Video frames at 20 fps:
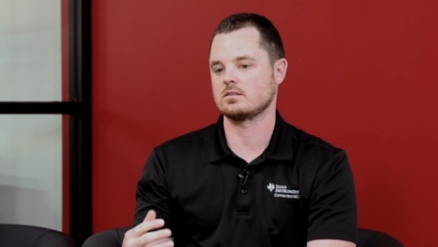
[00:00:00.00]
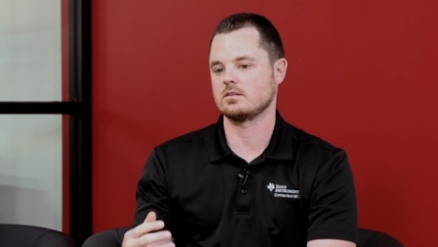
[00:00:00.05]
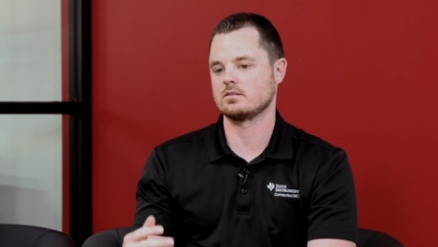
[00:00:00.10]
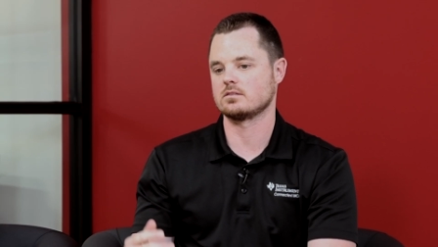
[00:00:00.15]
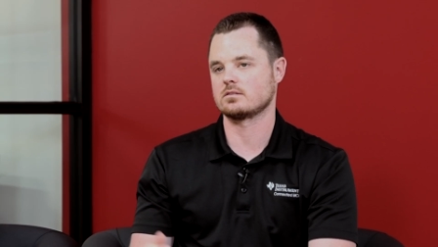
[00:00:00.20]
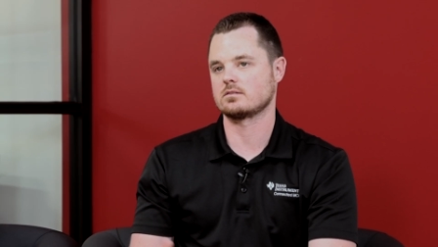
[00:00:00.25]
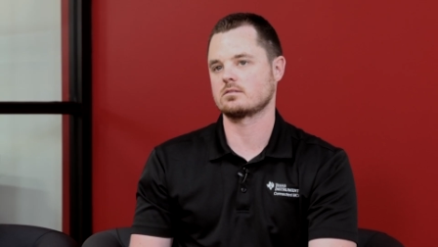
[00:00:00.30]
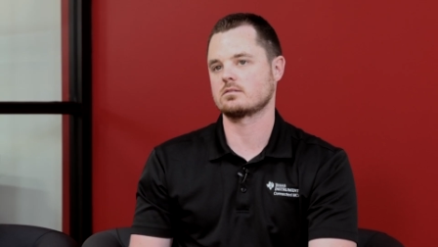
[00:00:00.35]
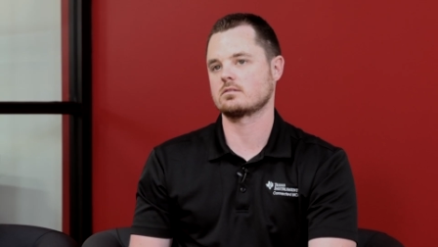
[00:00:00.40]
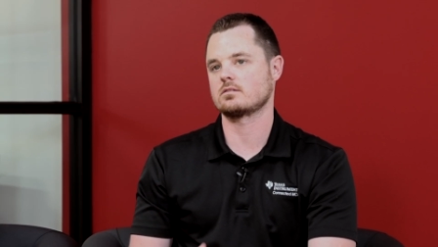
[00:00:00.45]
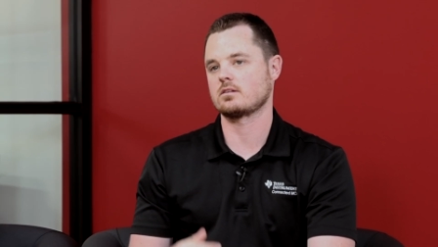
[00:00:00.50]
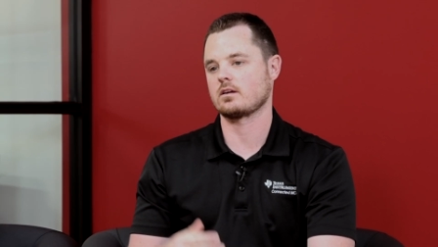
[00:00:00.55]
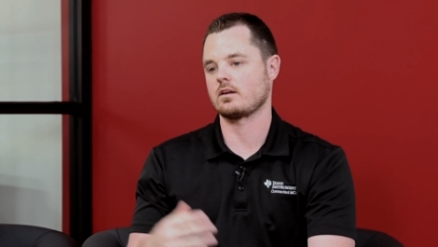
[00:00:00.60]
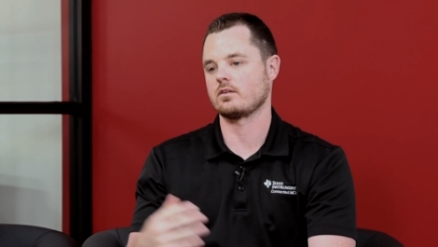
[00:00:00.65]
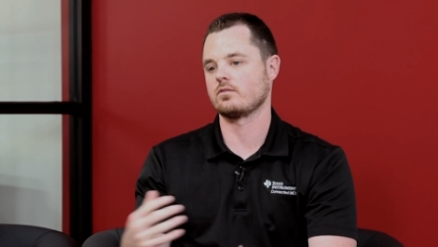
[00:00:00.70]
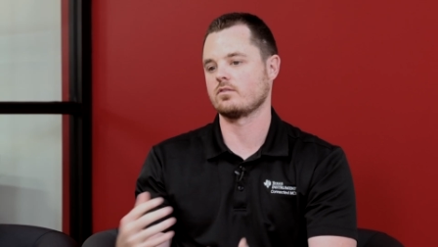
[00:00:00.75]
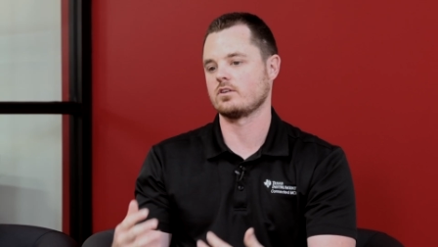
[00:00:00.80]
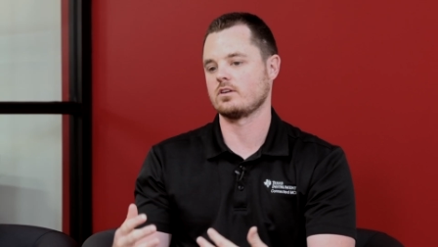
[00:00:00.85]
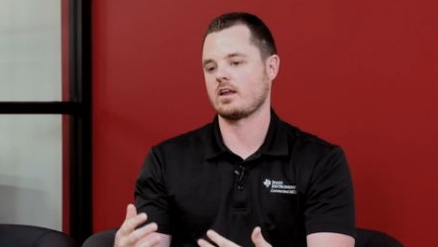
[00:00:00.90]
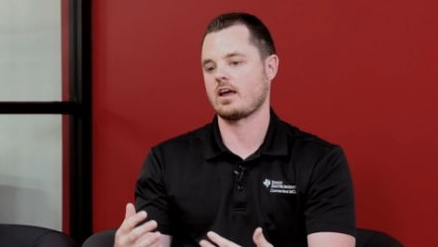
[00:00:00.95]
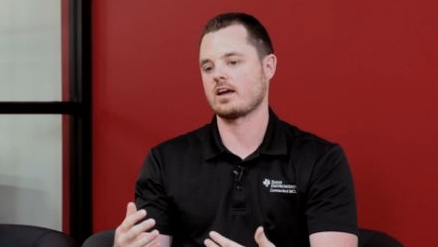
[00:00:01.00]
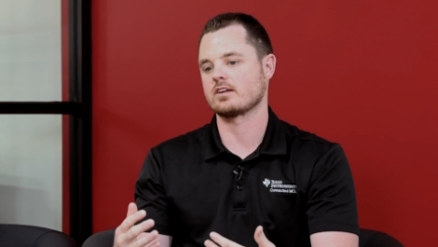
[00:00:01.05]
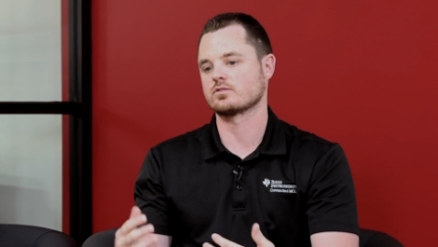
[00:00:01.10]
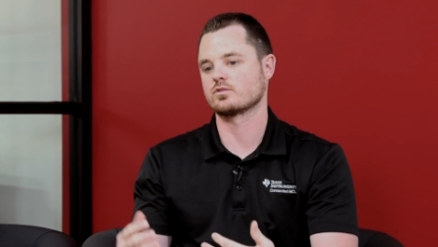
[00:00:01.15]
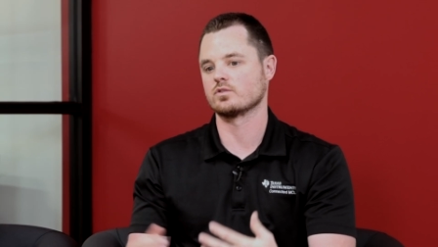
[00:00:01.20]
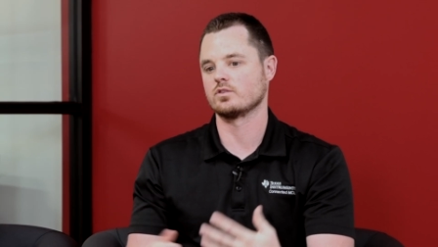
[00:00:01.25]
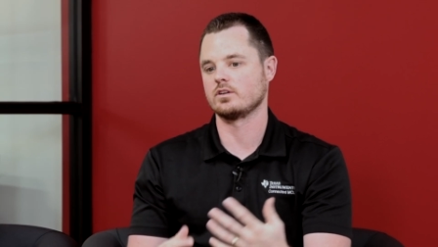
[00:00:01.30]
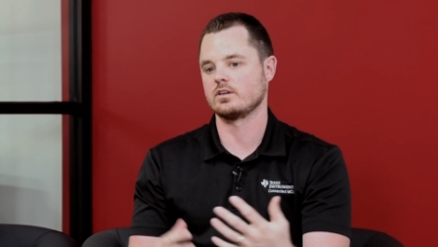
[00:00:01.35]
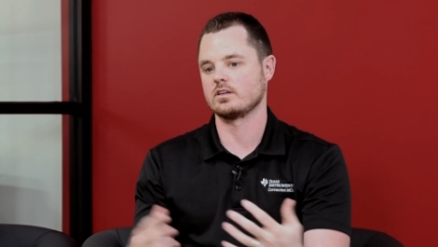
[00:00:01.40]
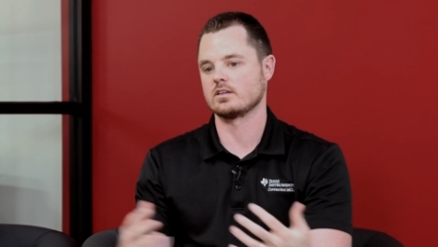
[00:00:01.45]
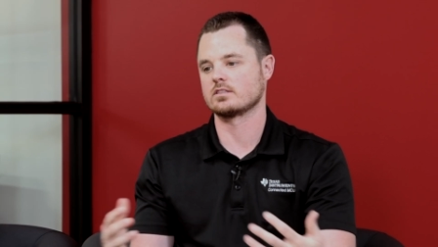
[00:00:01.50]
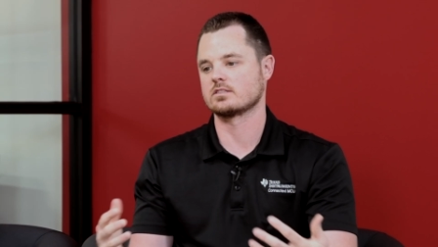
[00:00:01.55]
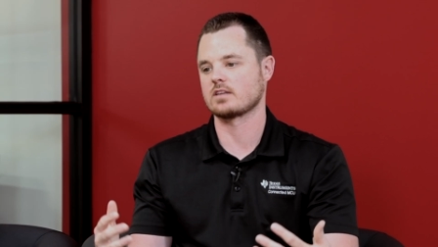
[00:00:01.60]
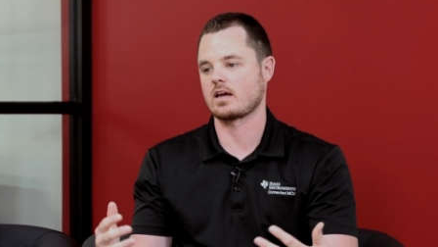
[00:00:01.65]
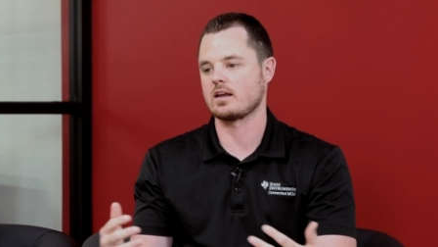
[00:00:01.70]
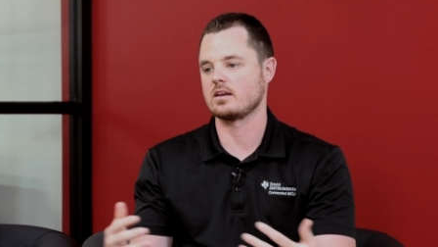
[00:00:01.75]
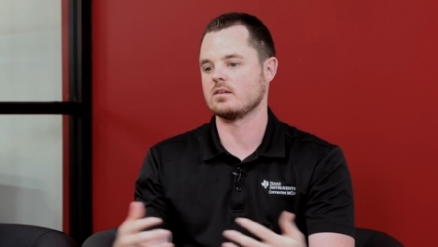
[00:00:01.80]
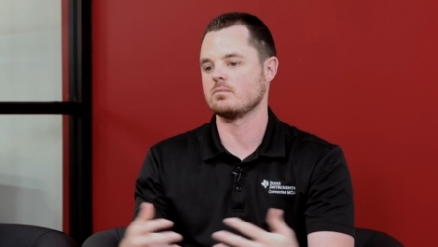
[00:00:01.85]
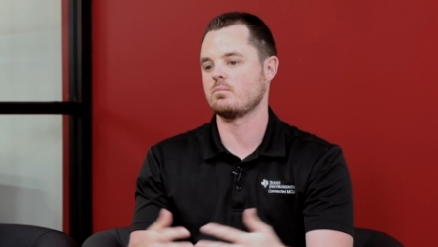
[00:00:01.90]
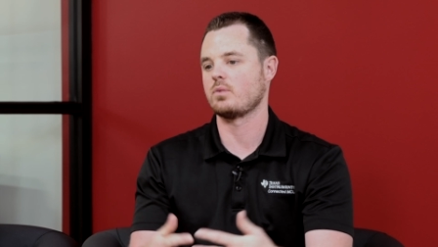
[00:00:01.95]
it's kind of a natural and
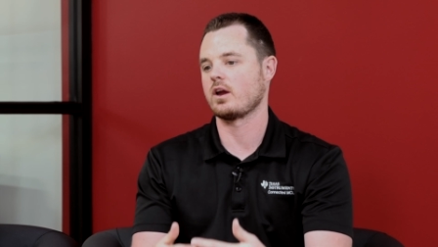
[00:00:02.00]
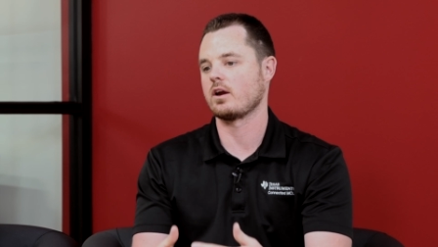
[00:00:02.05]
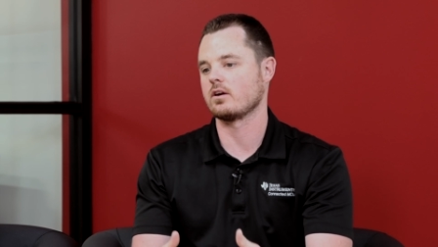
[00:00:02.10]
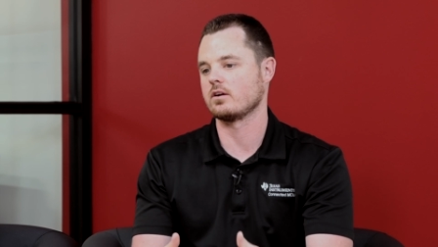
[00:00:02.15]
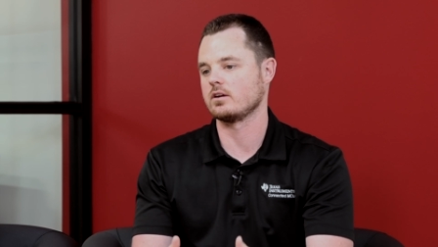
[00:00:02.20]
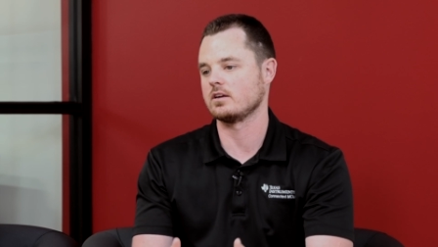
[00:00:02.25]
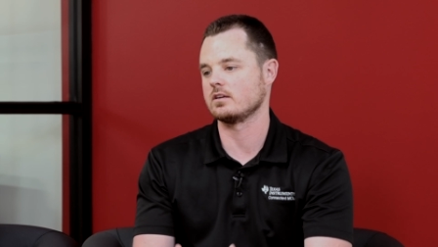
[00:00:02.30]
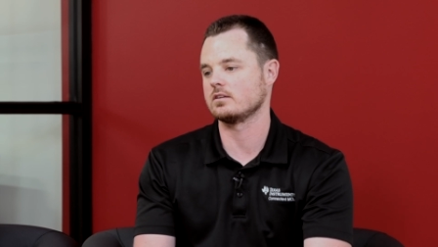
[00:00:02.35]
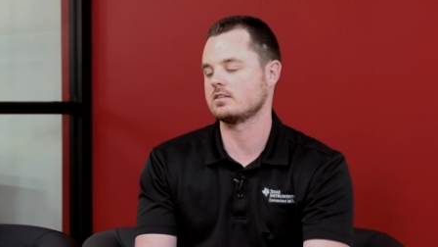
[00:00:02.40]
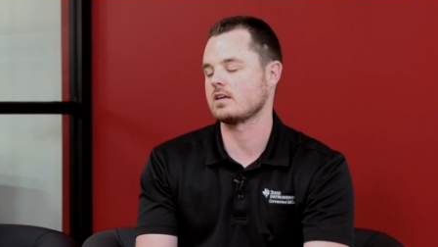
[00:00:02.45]
exciting pairing